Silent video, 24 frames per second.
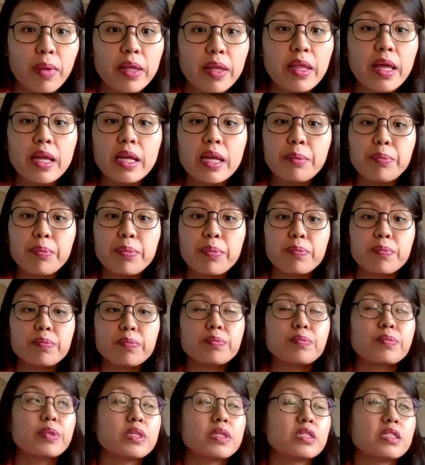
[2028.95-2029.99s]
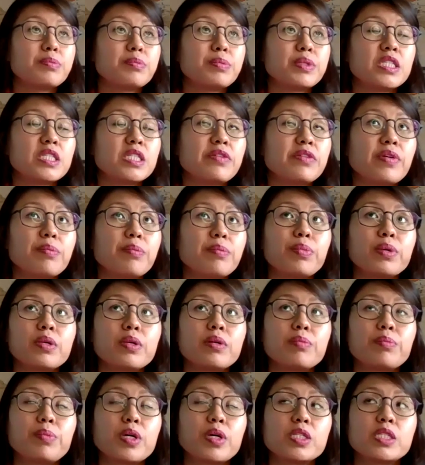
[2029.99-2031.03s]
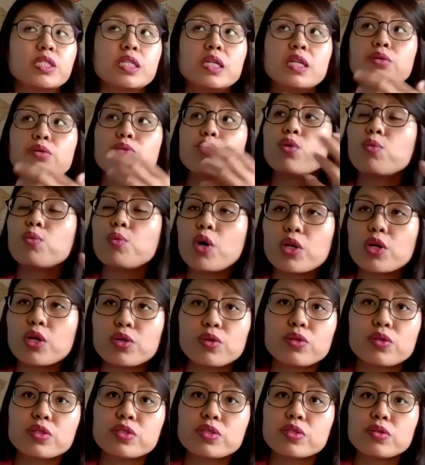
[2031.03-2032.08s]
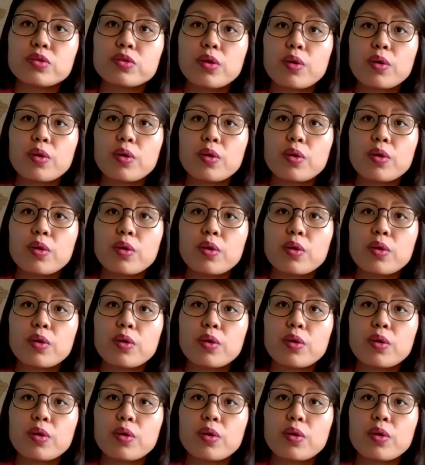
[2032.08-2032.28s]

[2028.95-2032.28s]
Are there any specific particular role models